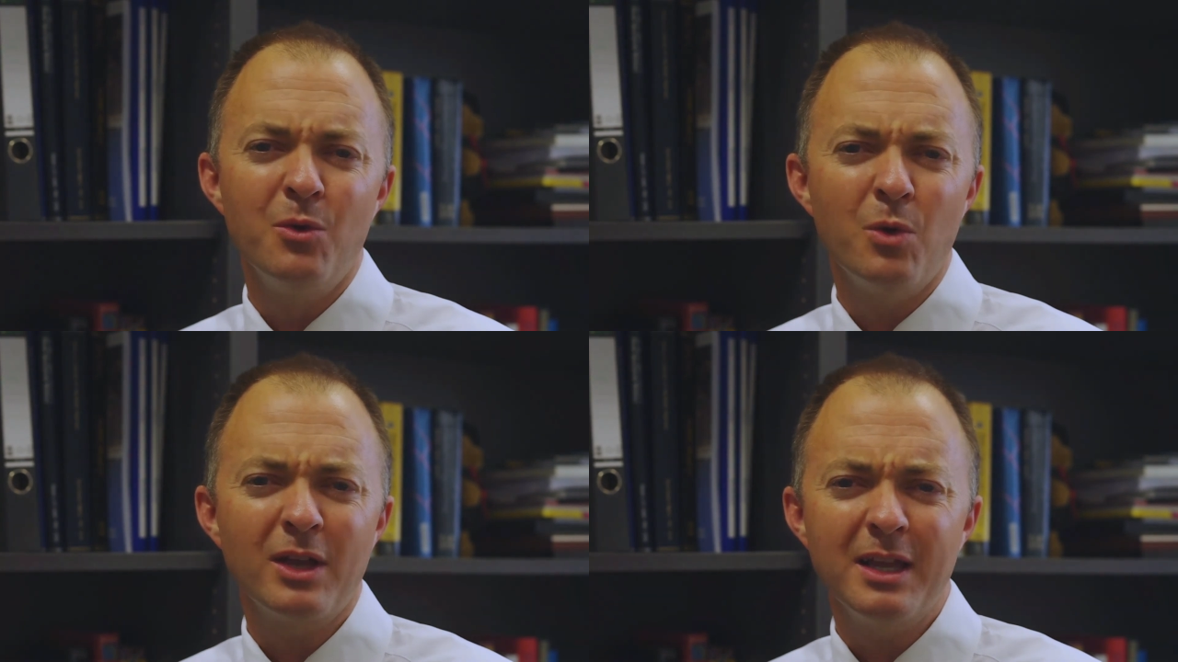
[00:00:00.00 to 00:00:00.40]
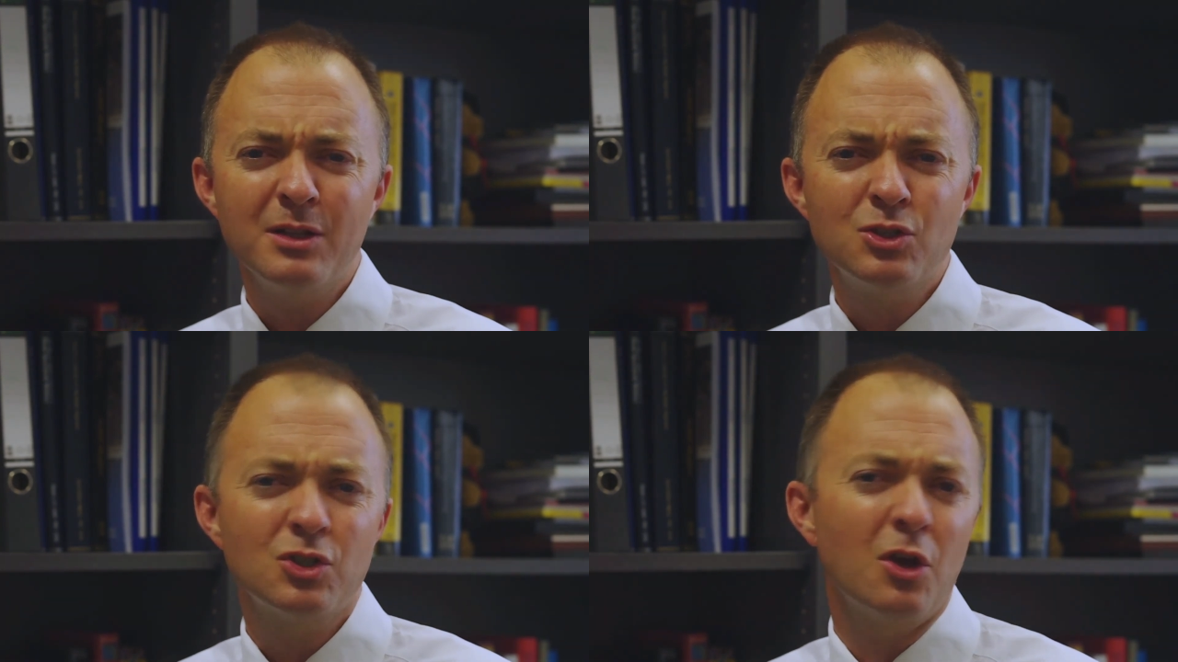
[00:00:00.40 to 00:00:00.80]
working
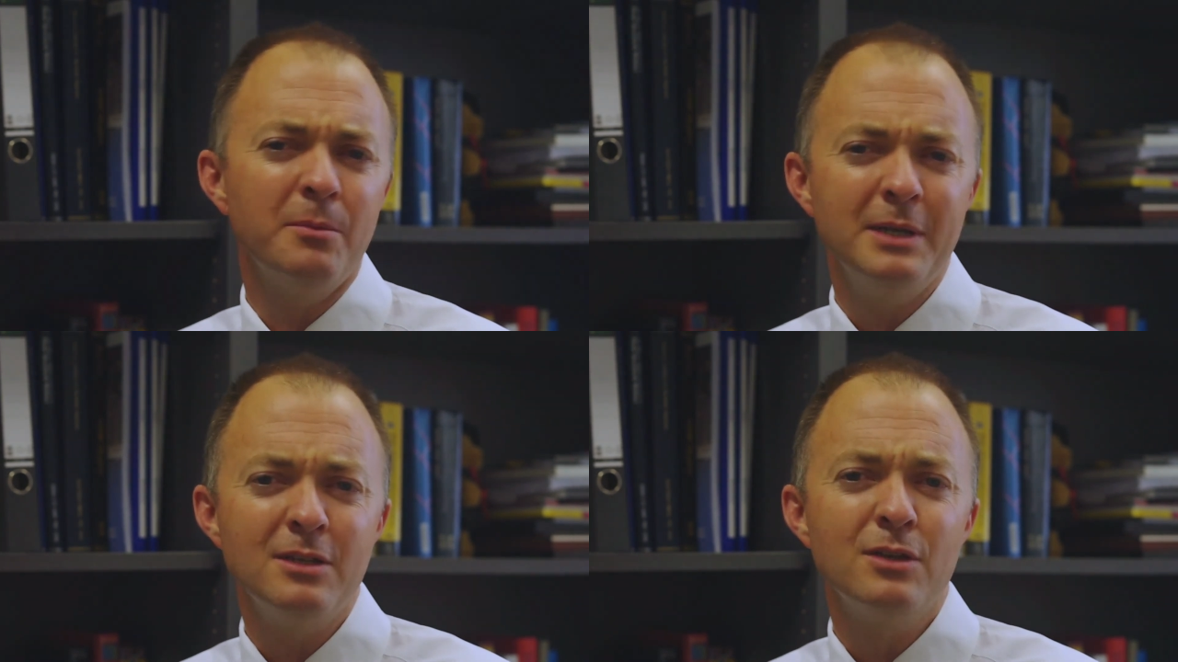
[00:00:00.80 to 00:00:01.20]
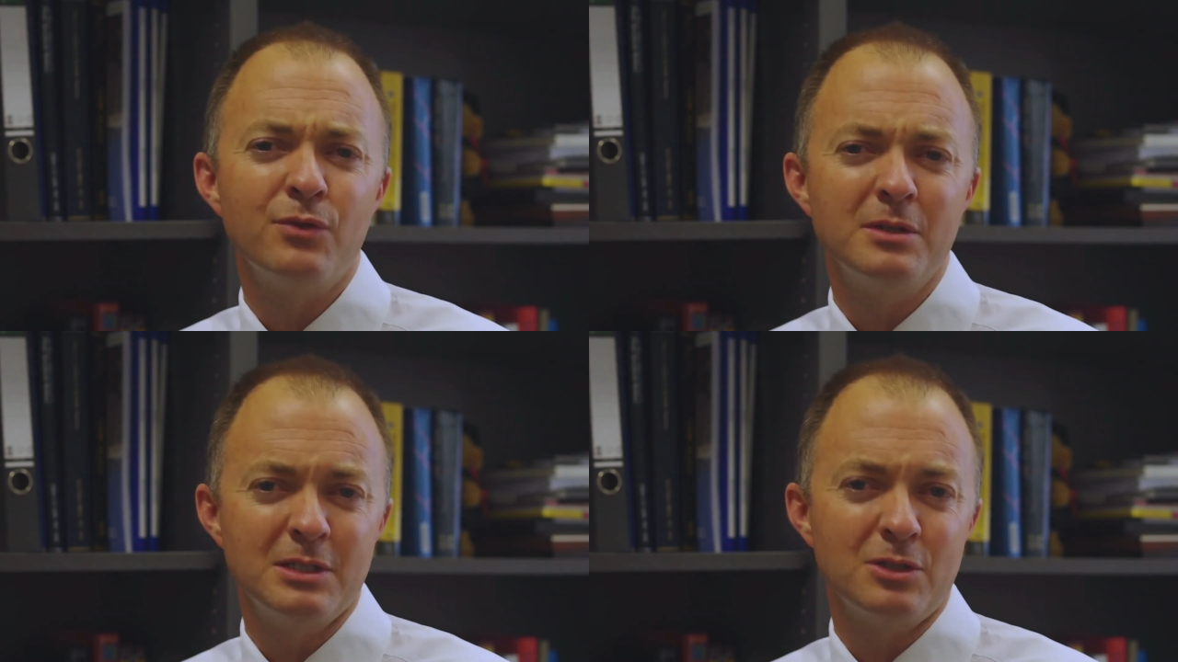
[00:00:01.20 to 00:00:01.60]
in so many
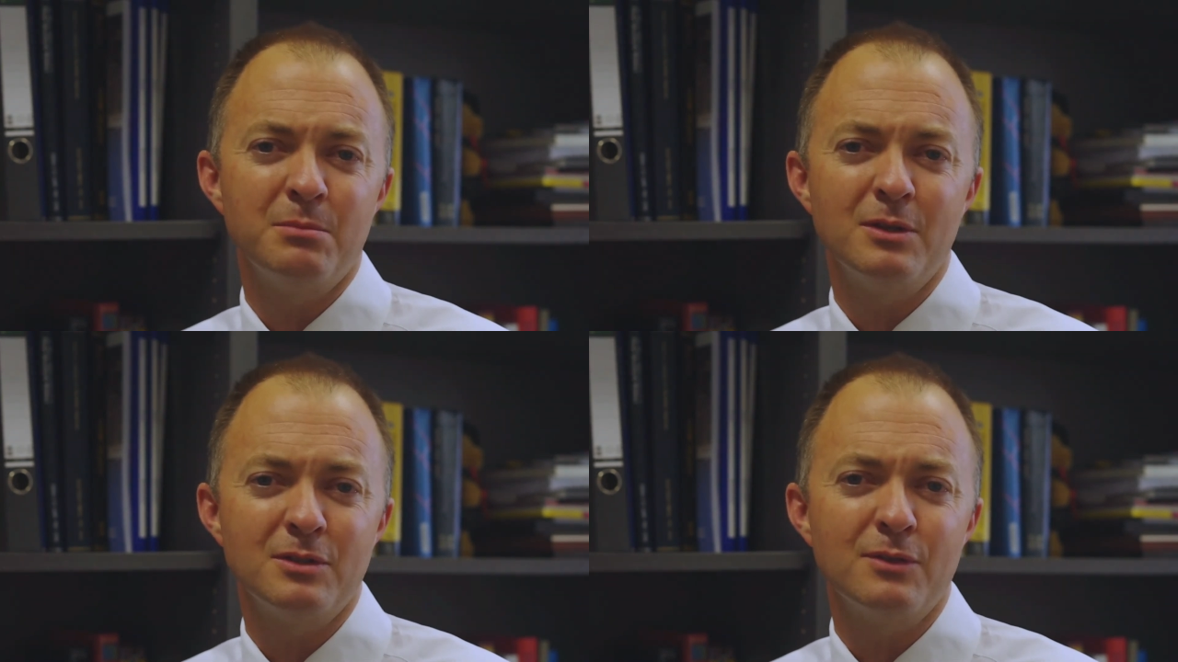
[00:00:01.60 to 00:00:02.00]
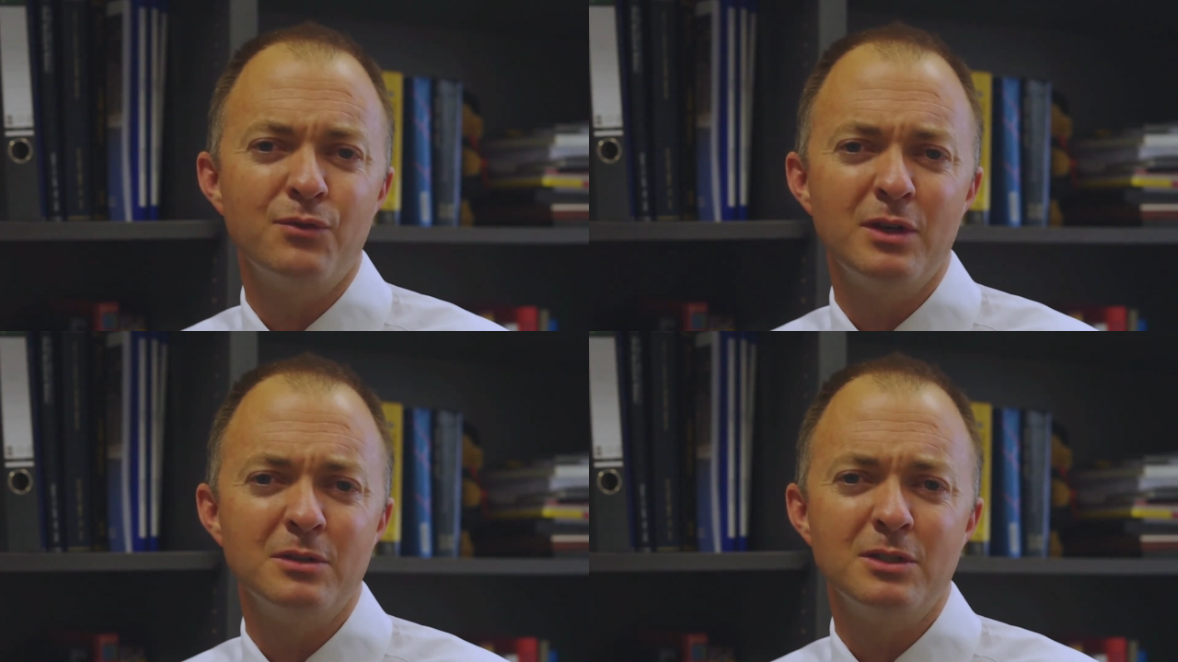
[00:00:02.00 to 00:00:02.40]
different disciplines
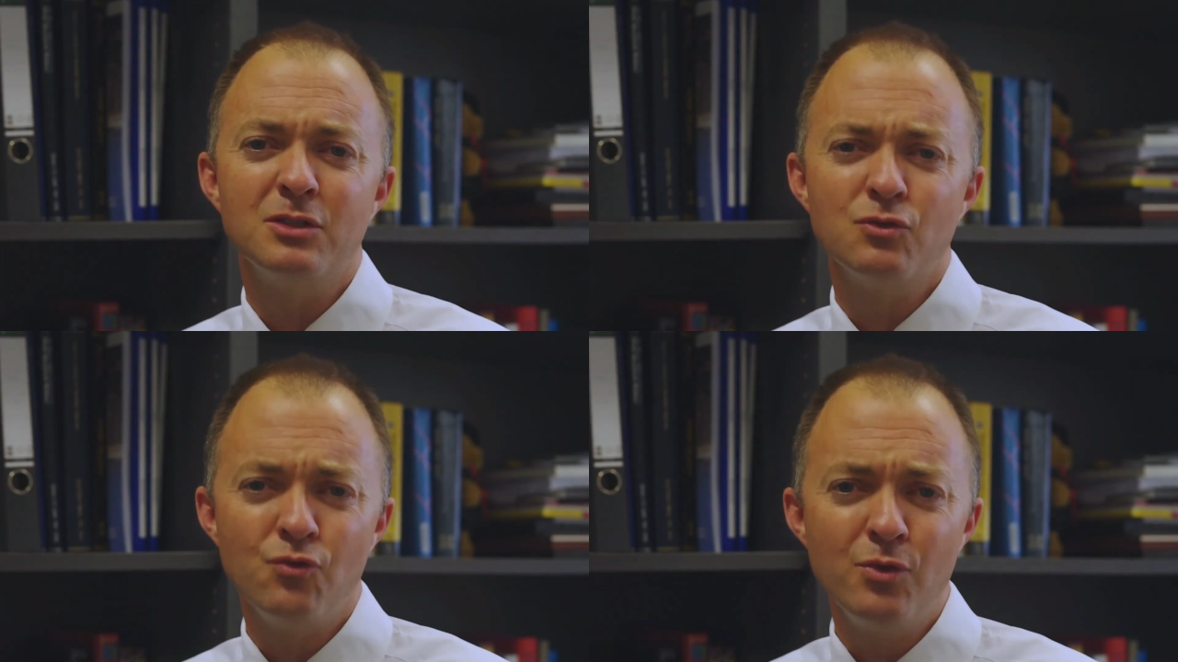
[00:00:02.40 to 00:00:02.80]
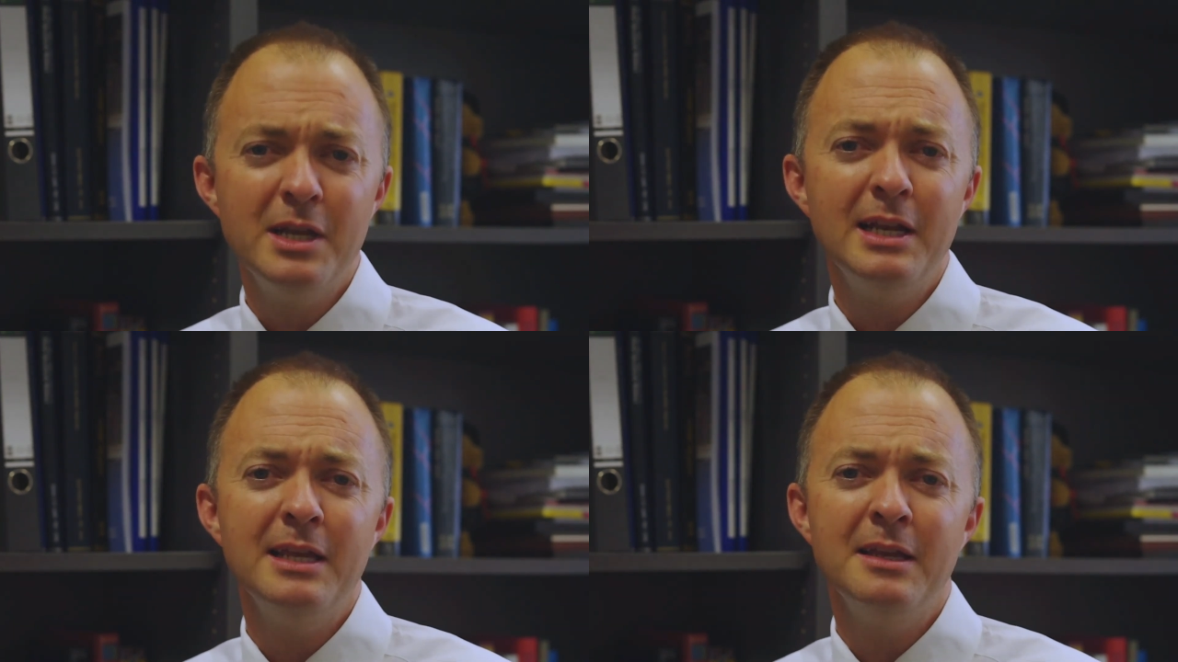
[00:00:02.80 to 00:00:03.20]
and fields. It's
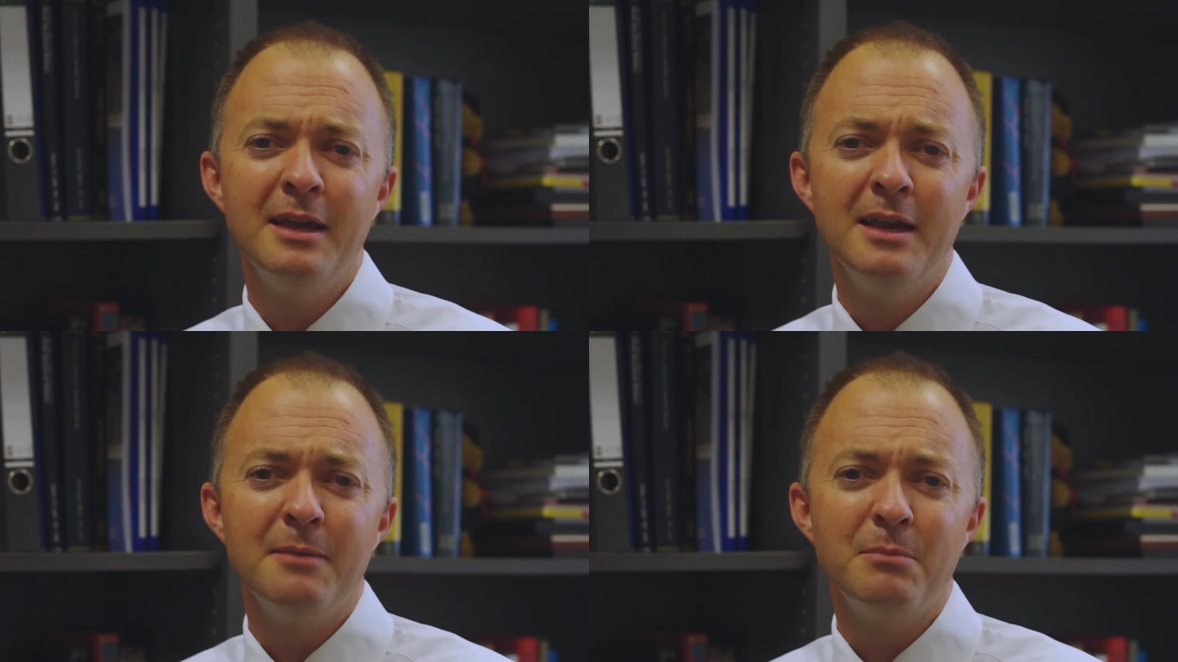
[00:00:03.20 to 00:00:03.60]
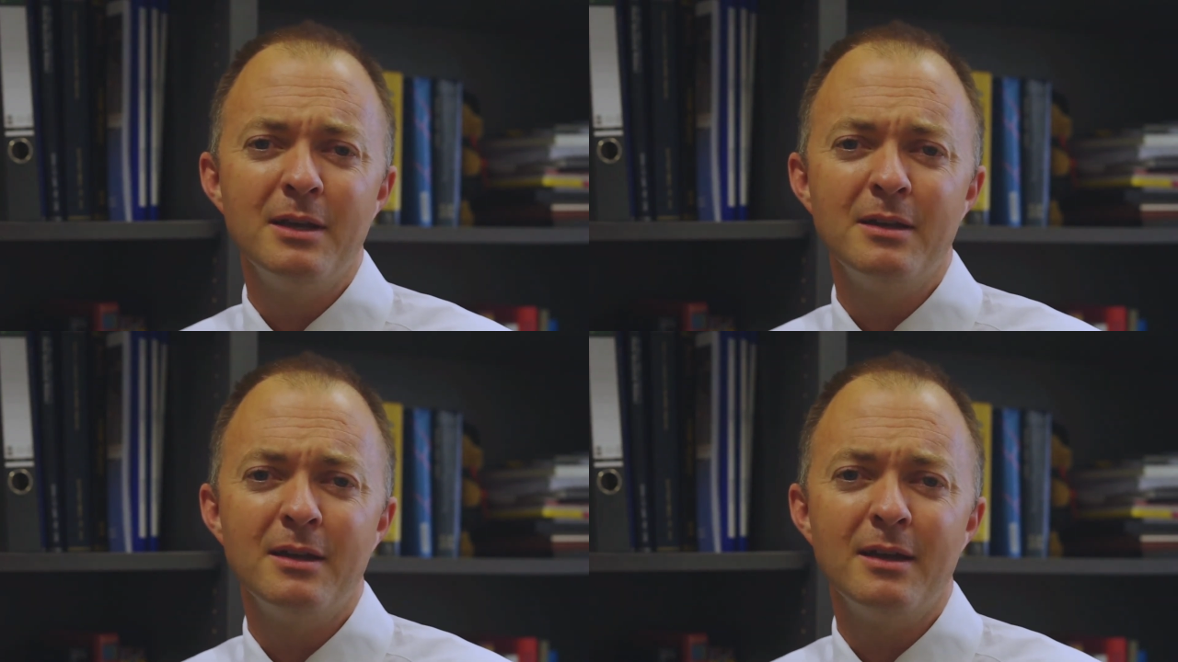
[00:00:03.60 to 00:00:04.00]
really
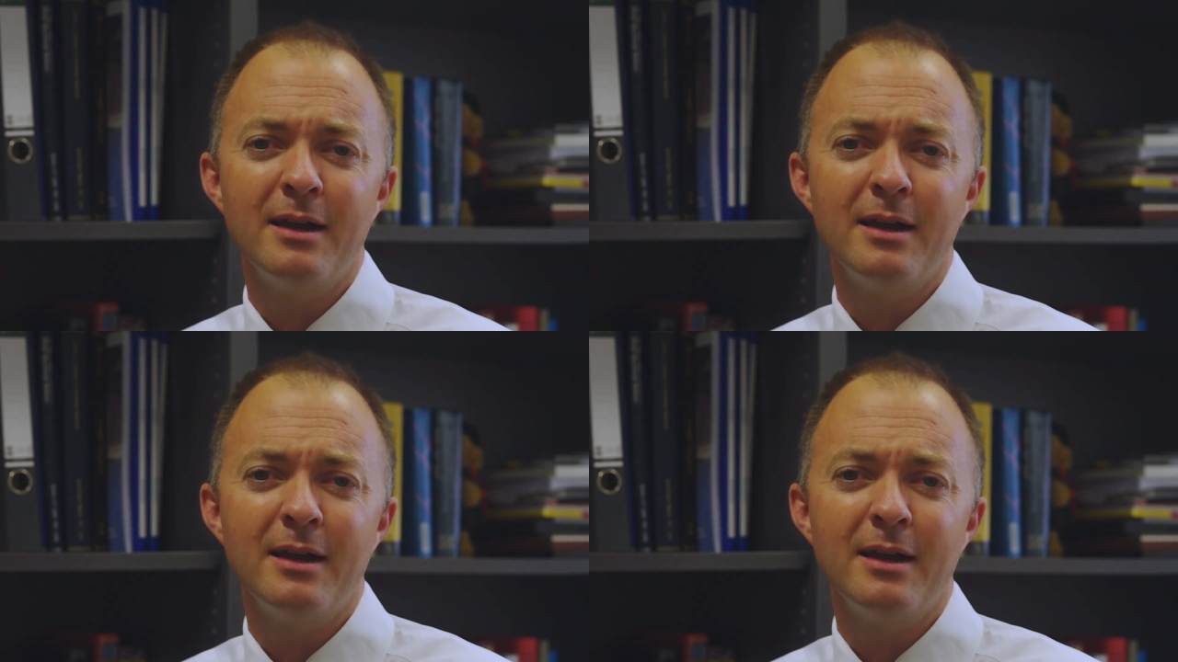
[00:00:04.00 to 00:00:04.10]
been